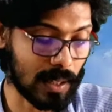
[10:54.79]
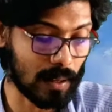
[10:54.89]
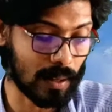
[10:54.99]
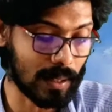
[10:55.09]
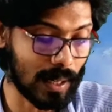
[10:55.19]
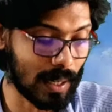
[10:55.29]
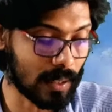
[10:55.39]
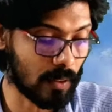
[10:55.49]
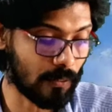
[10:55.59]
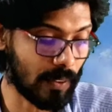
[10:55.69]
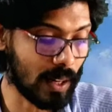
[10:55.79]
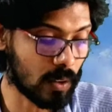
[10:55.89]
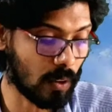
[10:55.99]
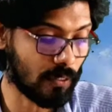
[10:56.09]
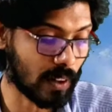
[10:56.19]
he regarded the
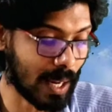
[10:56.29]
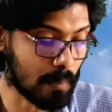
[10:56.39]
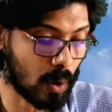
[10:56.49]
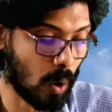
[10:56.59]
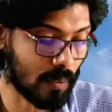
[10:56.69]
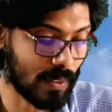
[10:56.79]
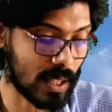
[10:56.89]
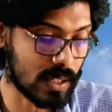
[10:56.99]
field of ripe corn with